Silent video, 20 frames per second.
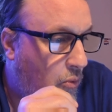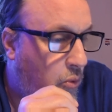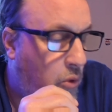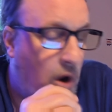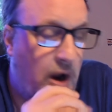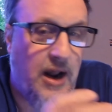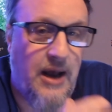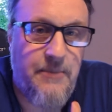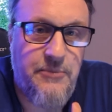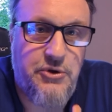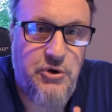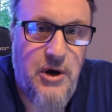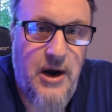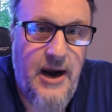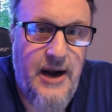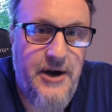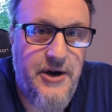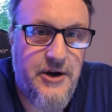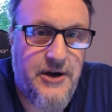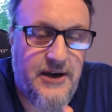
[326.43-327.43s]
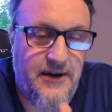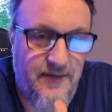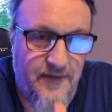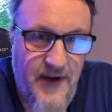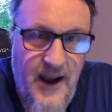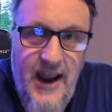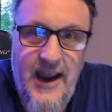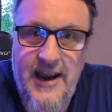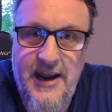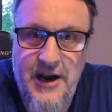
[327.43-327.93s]
what I'm trying to
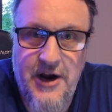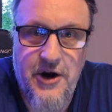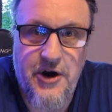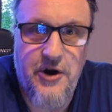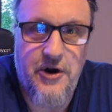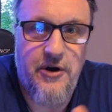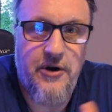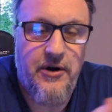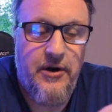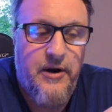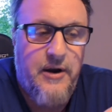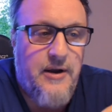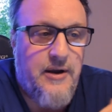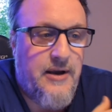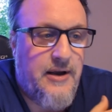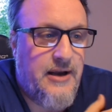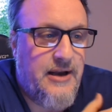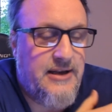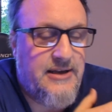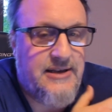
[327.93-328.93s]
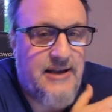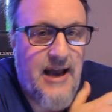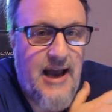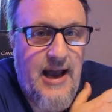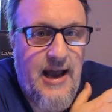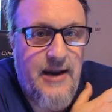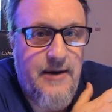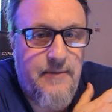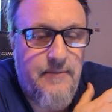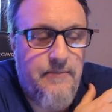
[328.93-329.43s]
convey here is
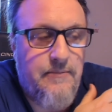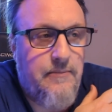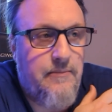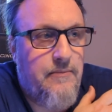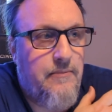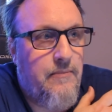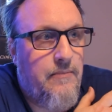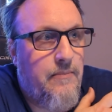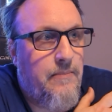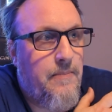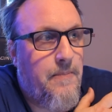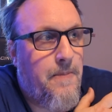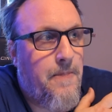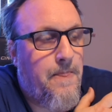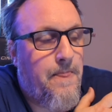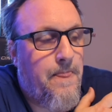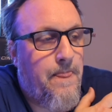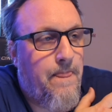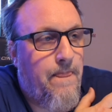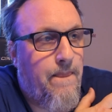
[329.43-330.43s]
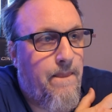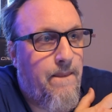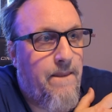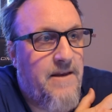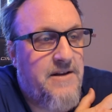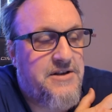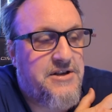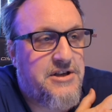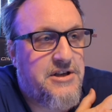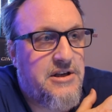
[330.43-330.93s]
that
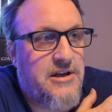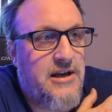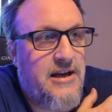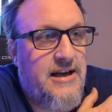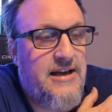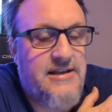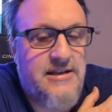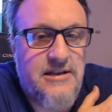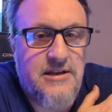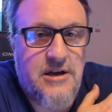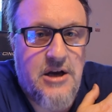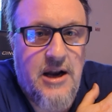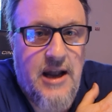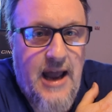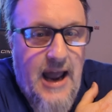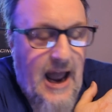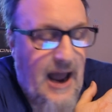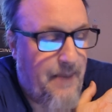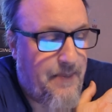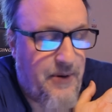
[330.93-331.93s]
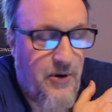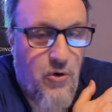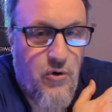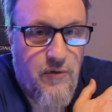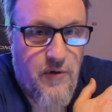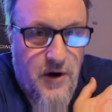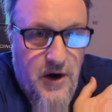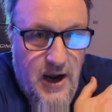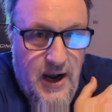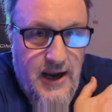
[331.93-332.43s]
this isn't going to happen
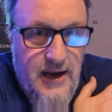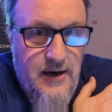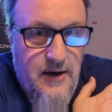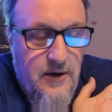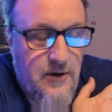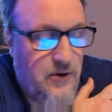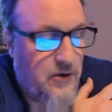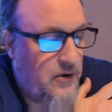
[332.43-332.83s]
overnight,